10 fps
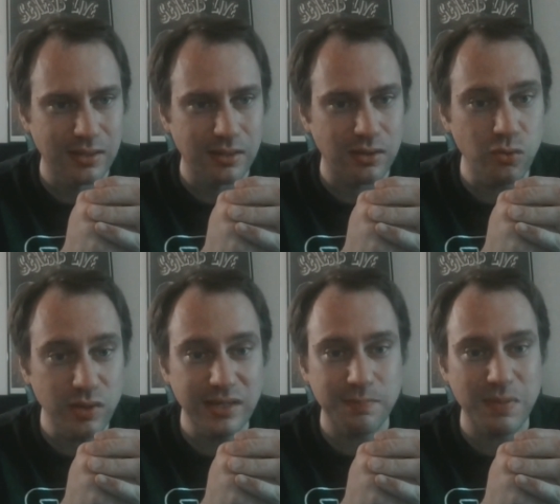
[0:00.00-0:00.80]
you
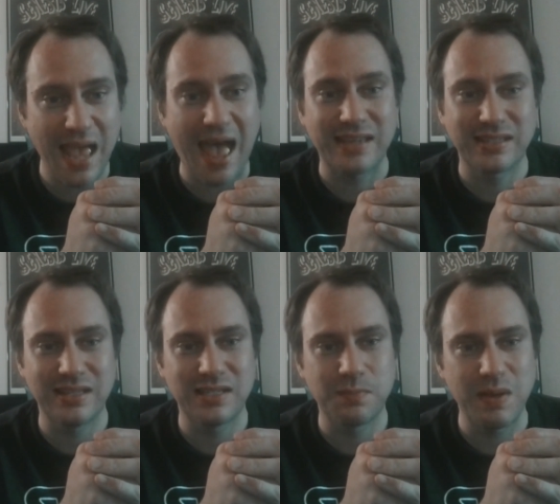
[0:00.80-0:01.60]
need to be asking
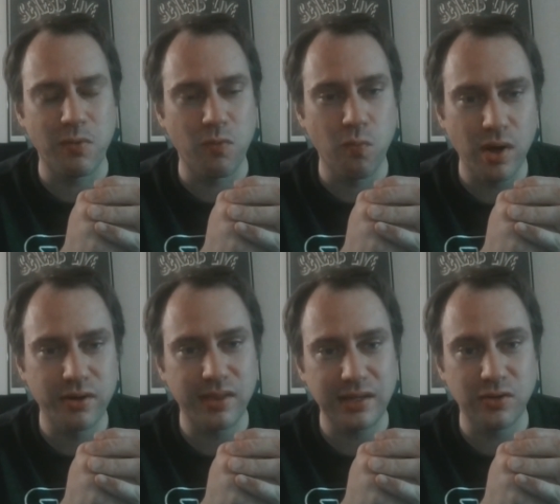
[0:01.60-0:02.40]
these people what
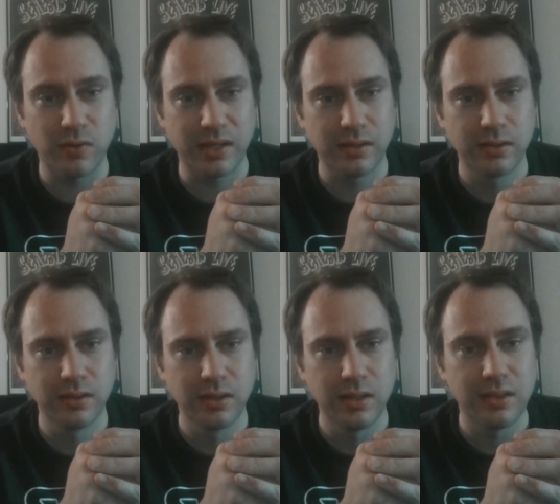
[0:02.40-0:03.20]
are they doing.
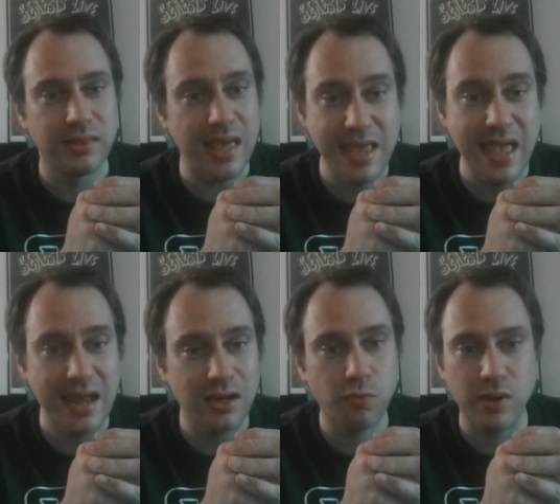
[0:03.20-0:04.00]
They
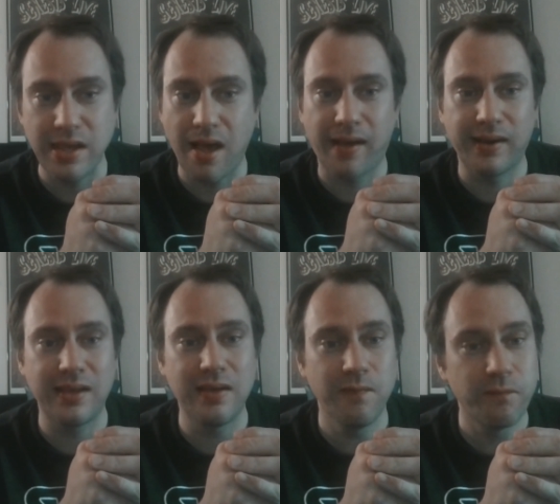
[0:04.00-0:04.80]
can't agree on
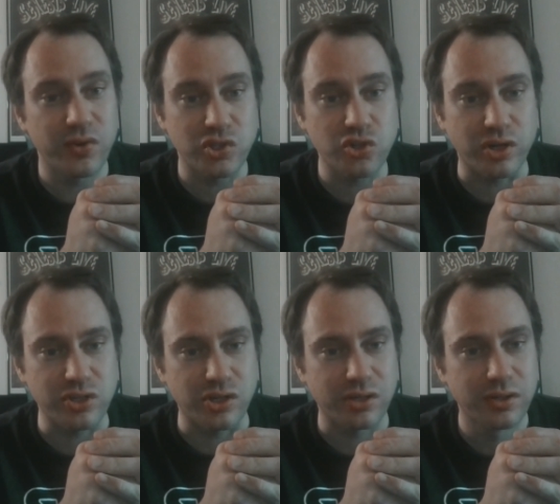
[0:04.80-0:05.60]

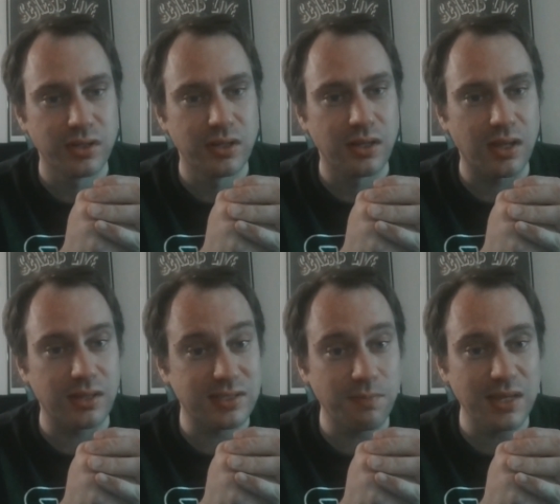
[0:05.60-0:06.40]
infrastructure,
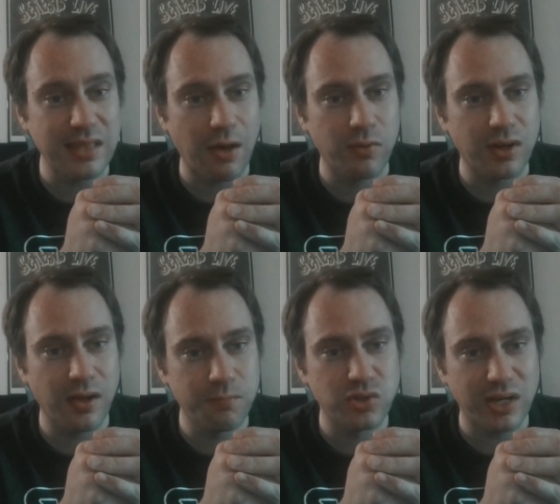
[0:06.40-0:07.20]
something that would
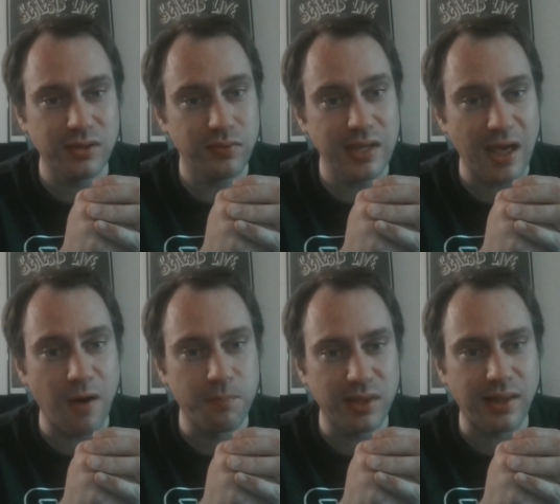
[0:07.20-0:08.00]
objectively
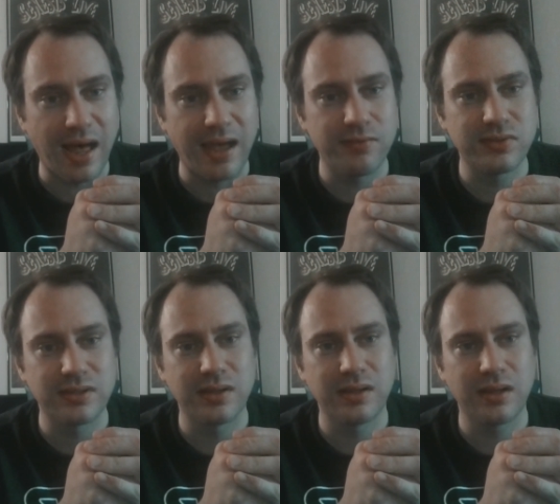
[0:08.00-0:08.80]
help the lives
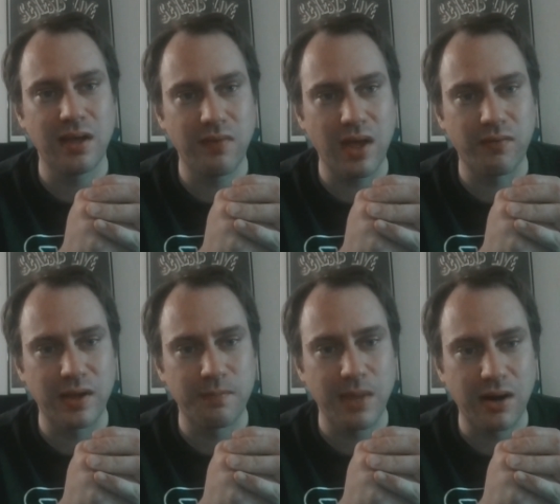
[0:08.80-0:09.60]
of every
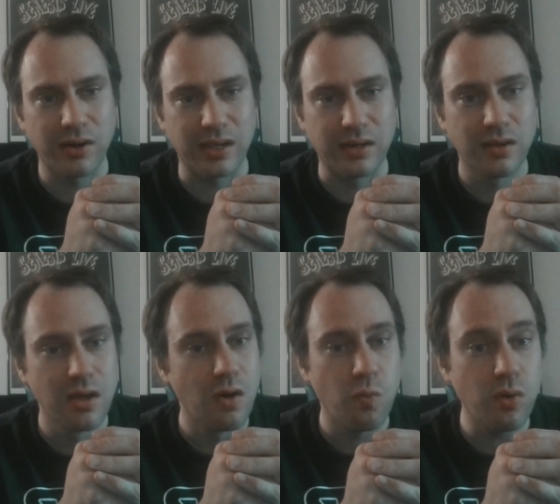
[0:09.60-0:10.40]
American.
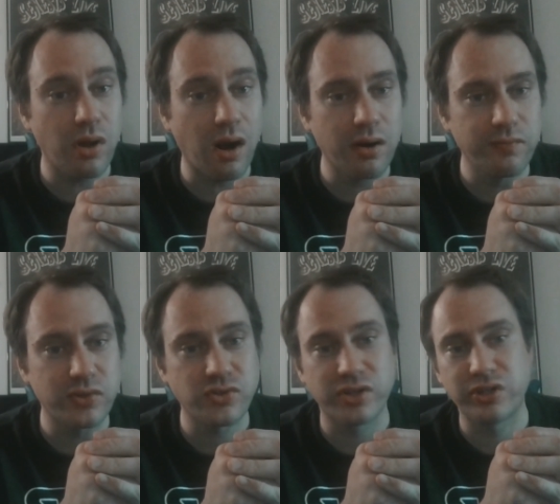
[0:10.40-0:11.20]
Our
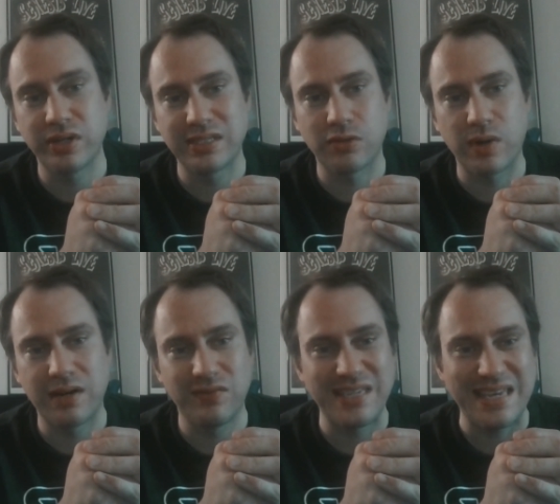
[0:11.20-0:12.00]
infrastructure gets a grade
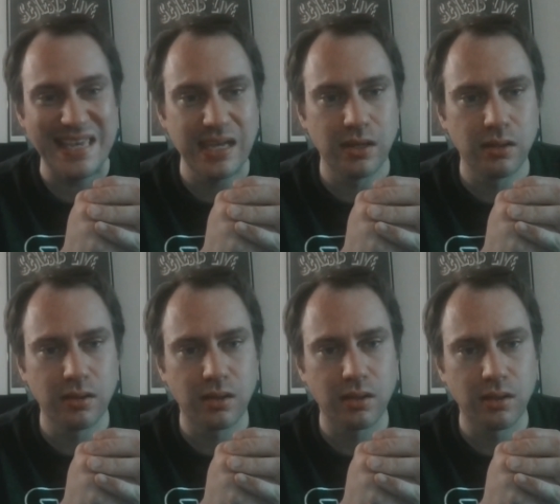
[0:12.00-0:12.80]
of D,
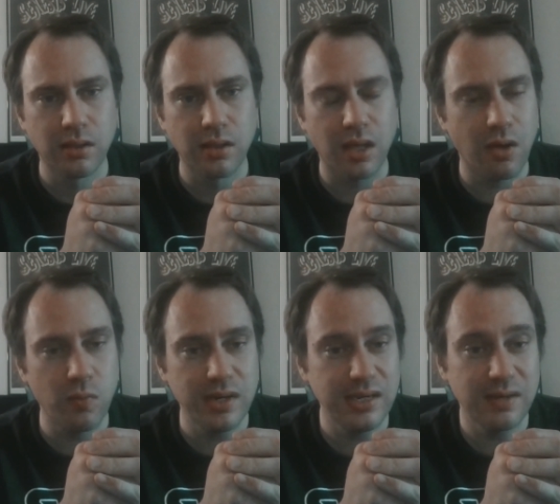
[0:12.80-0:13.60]
and
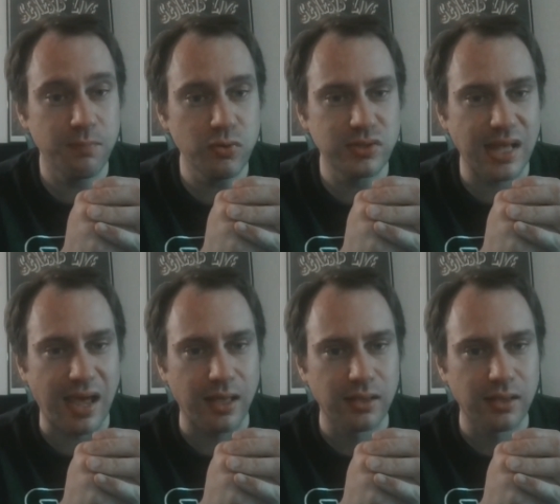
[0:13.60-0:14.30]
we need to boost that.